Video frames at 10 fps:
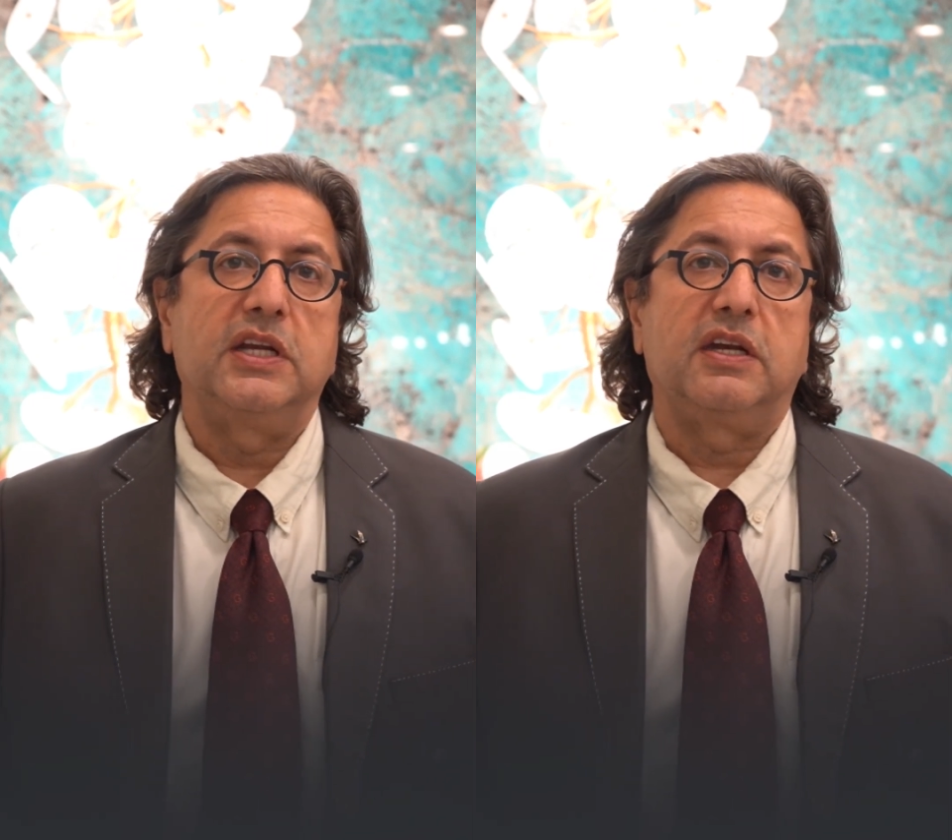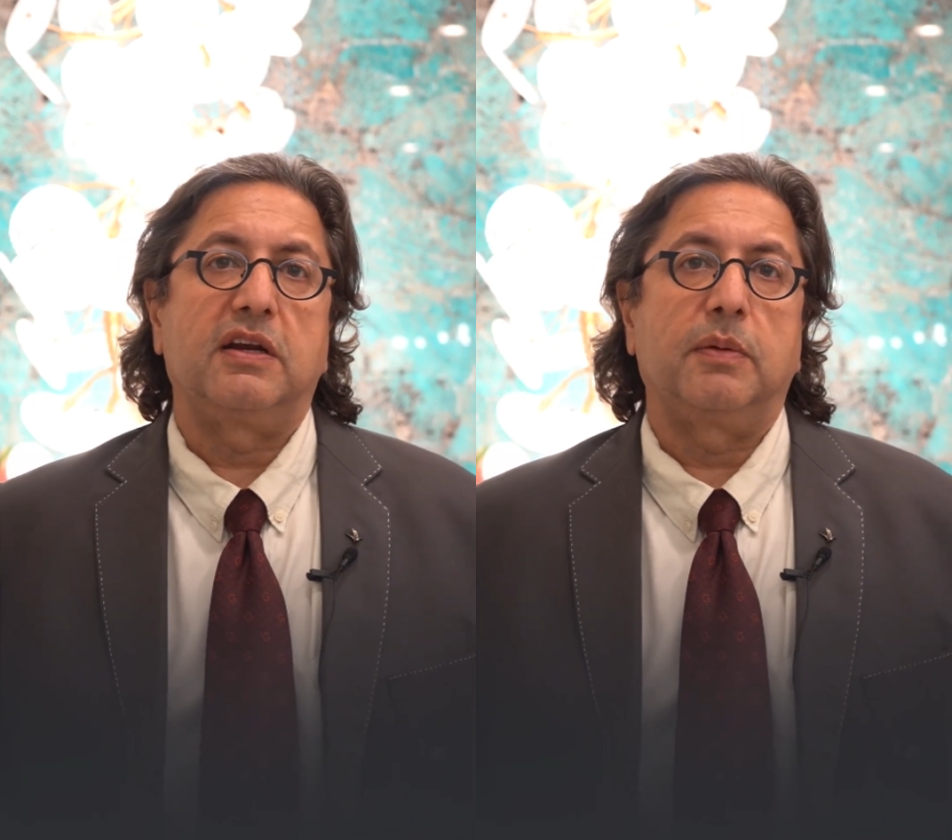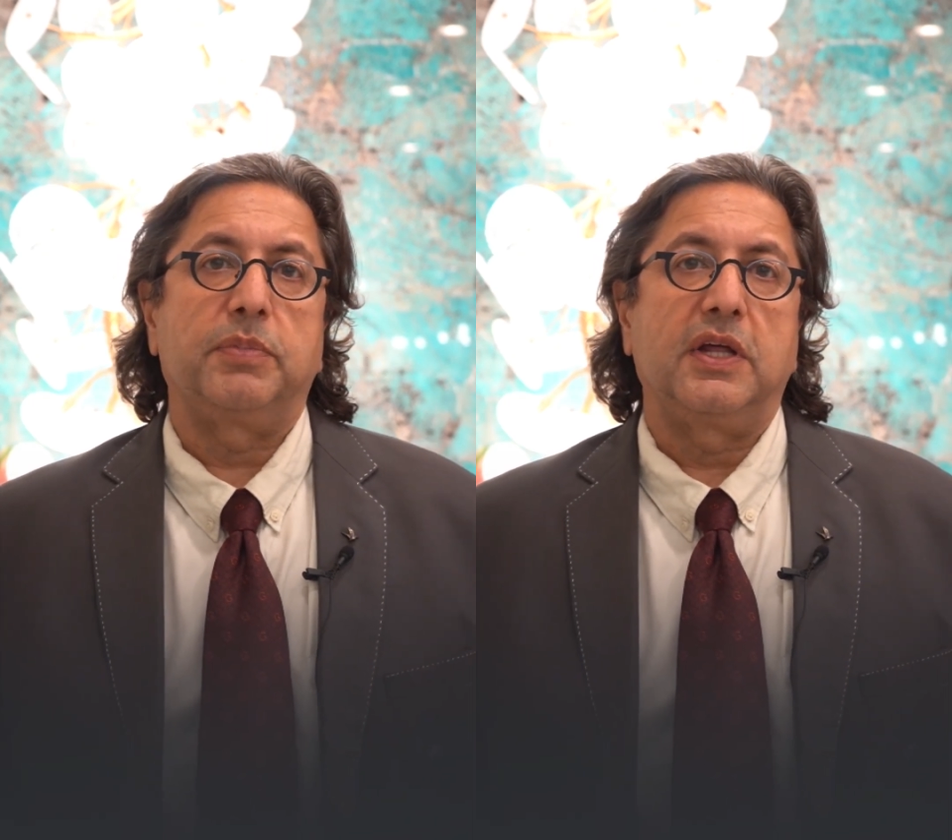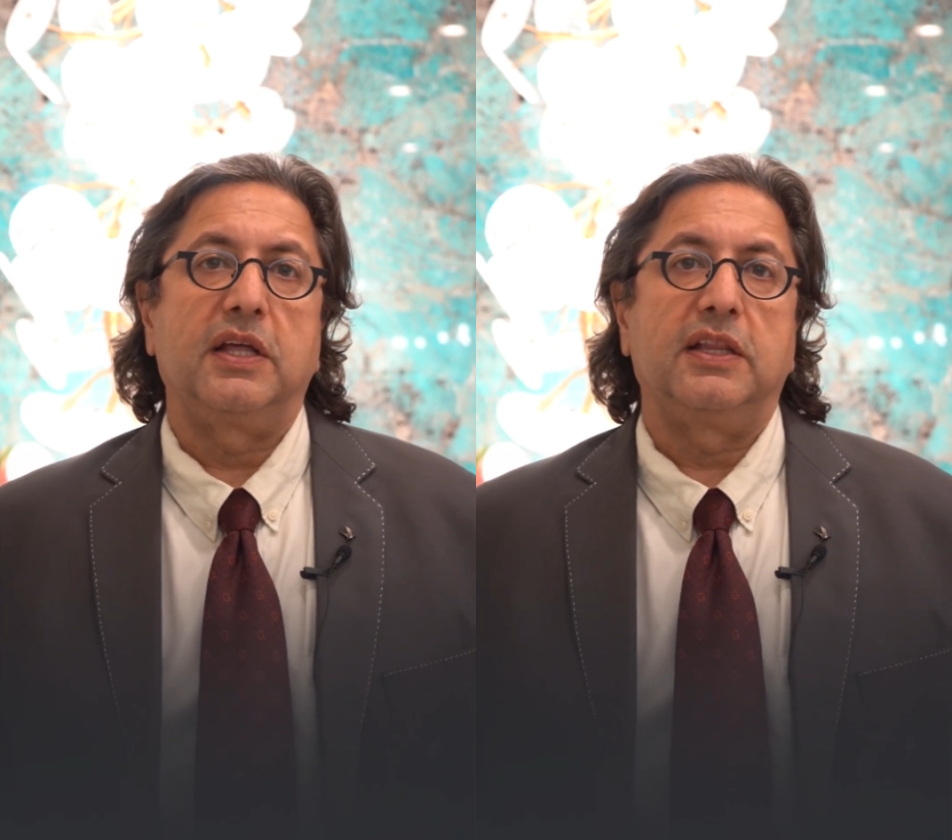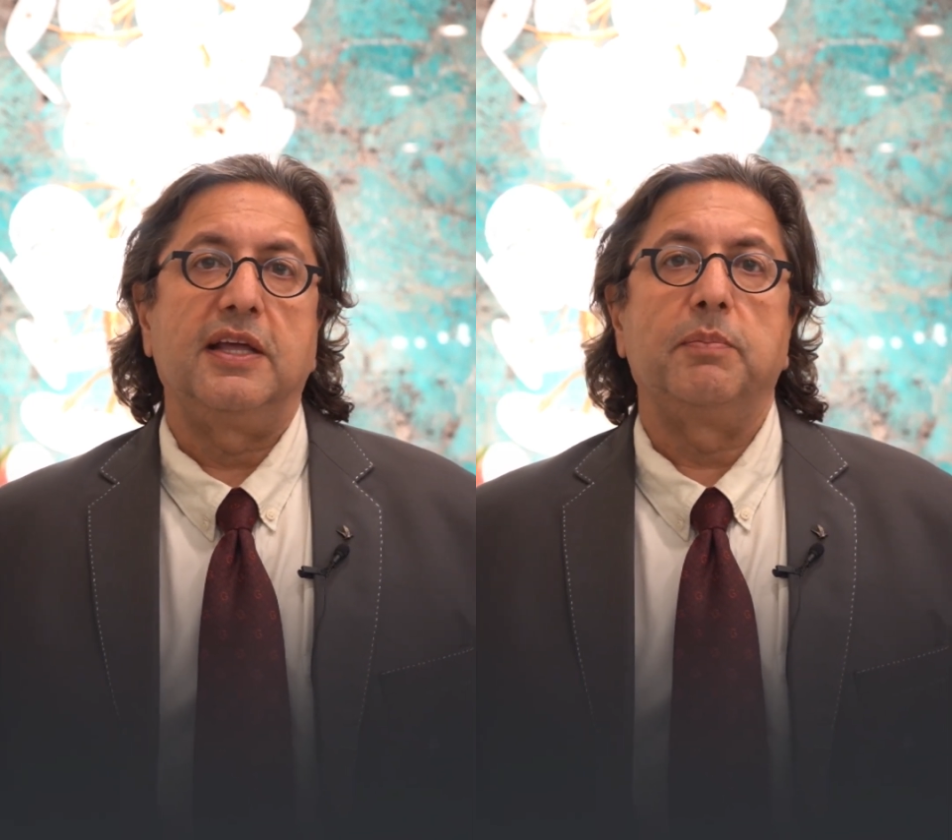
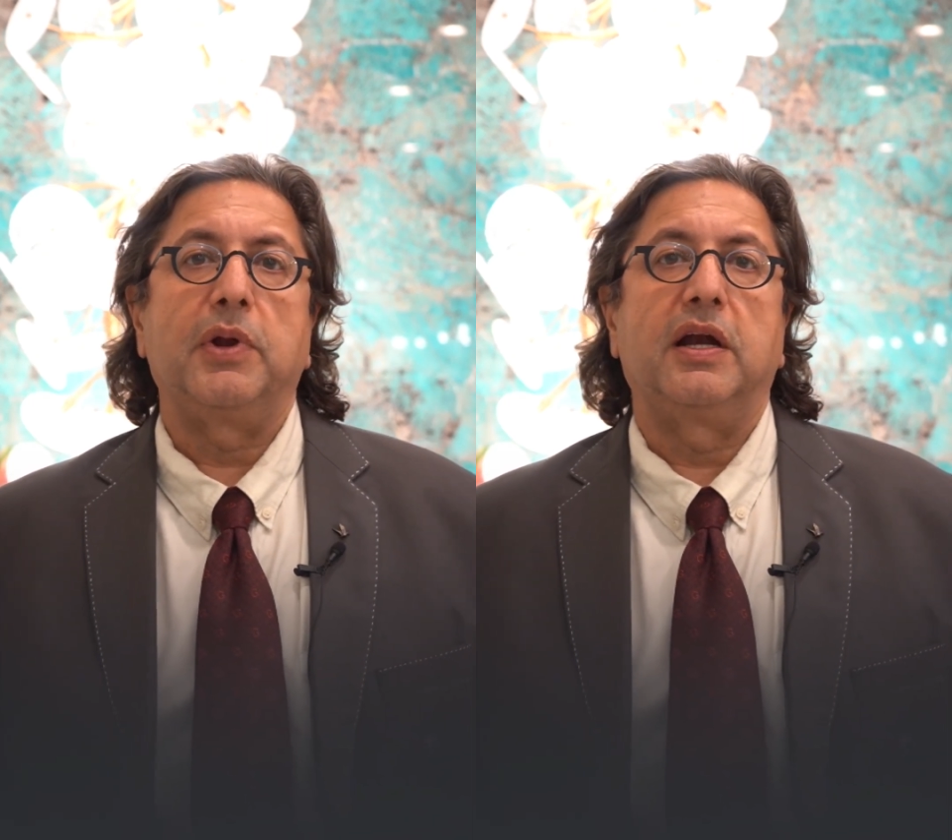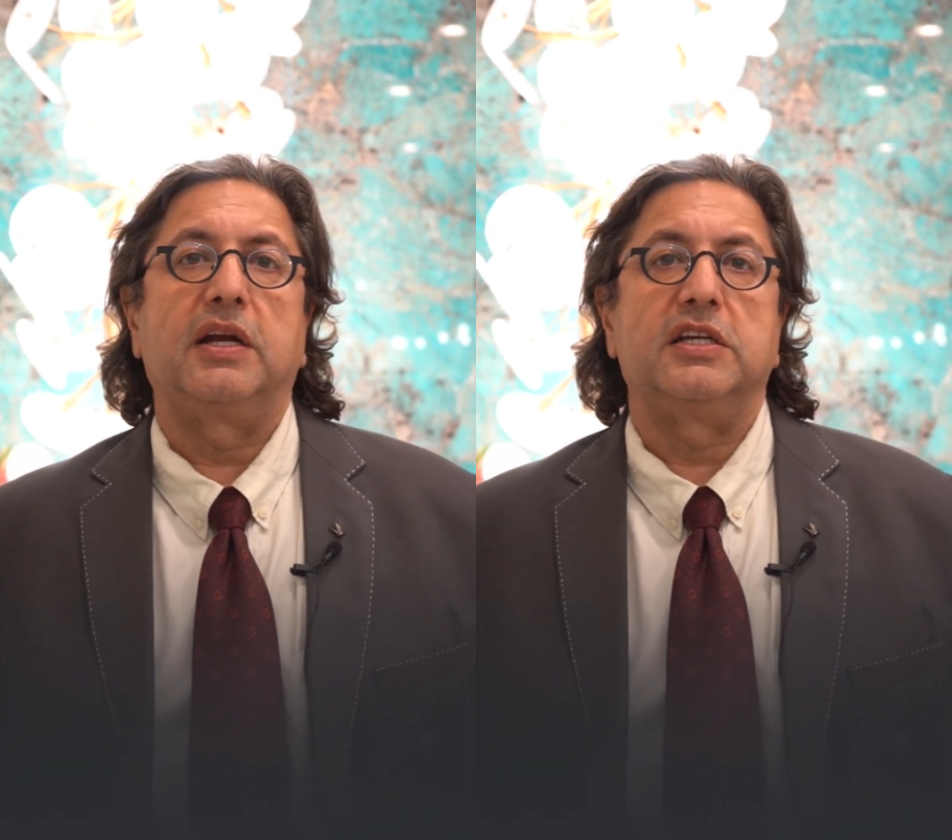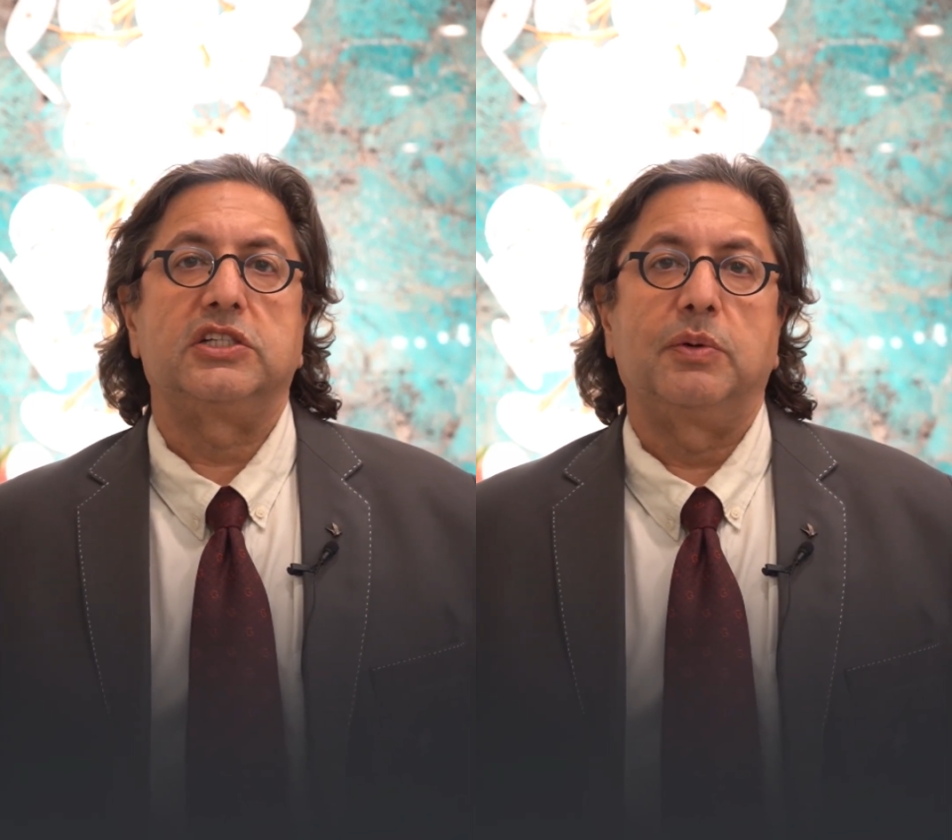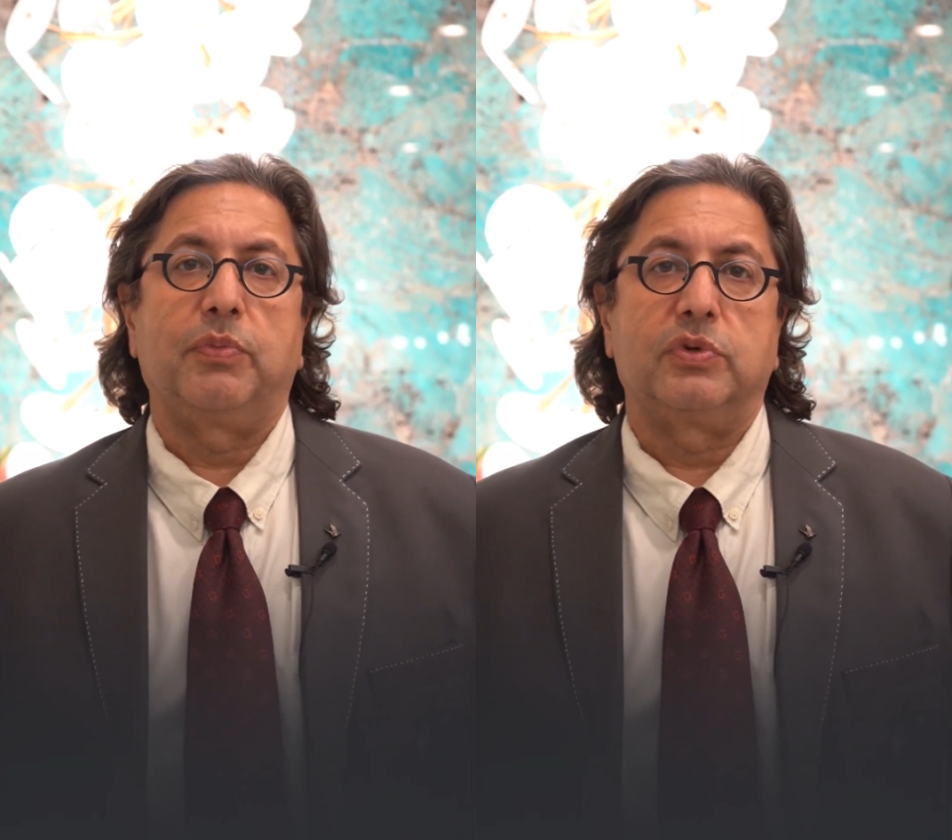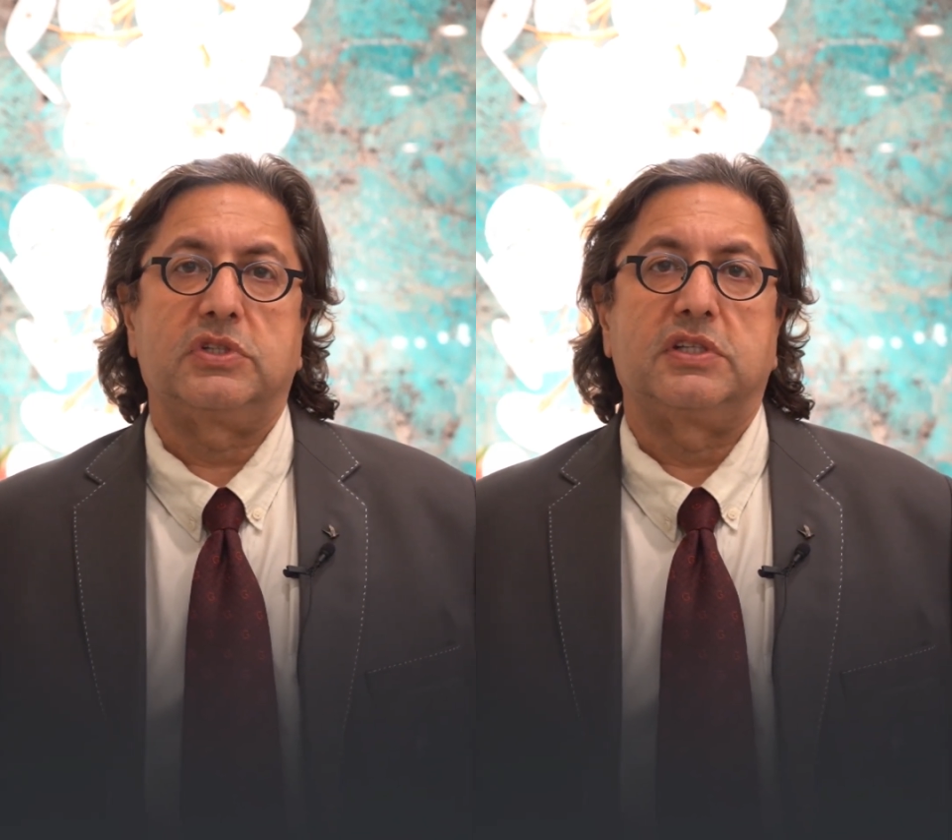interrupting the implantation
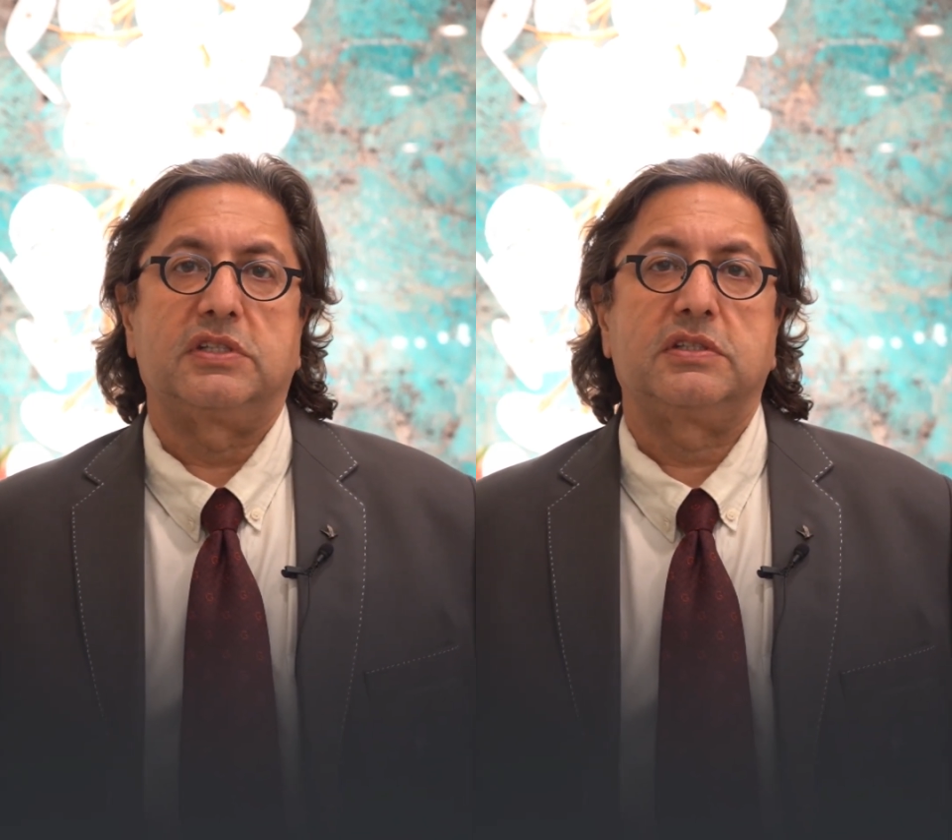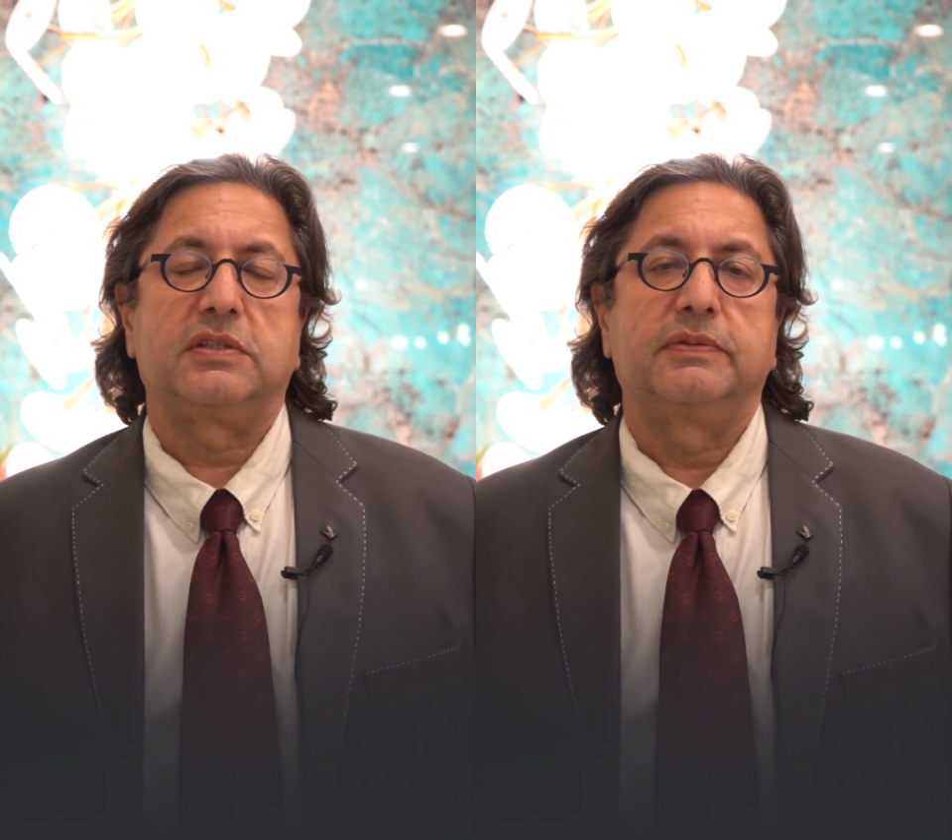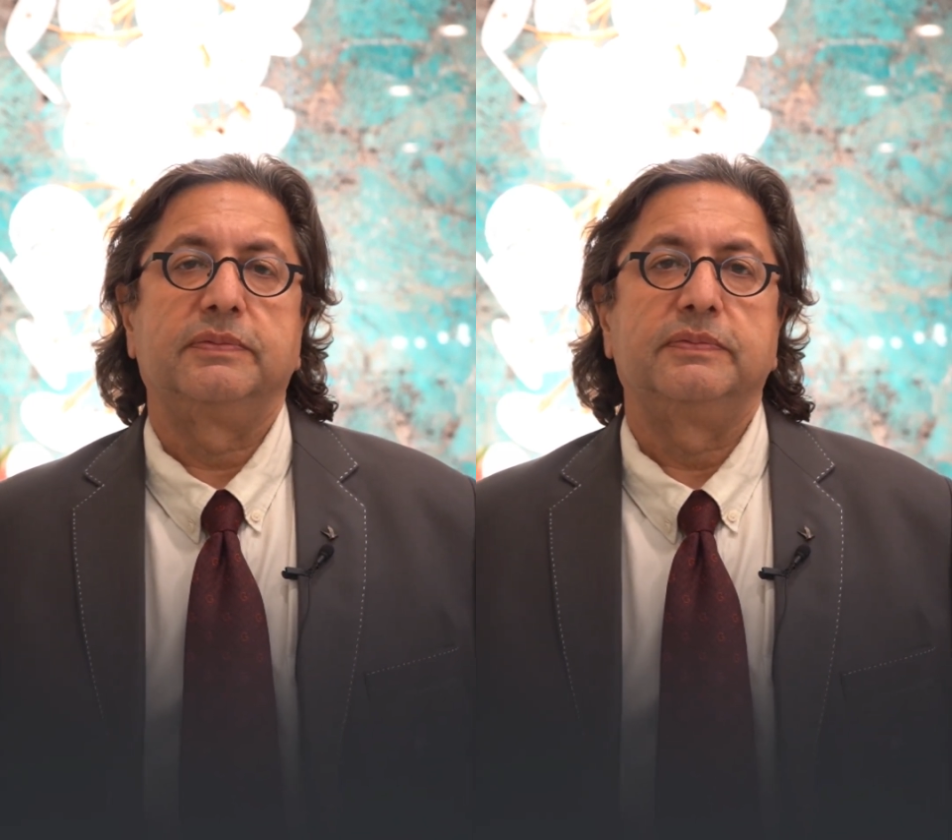process.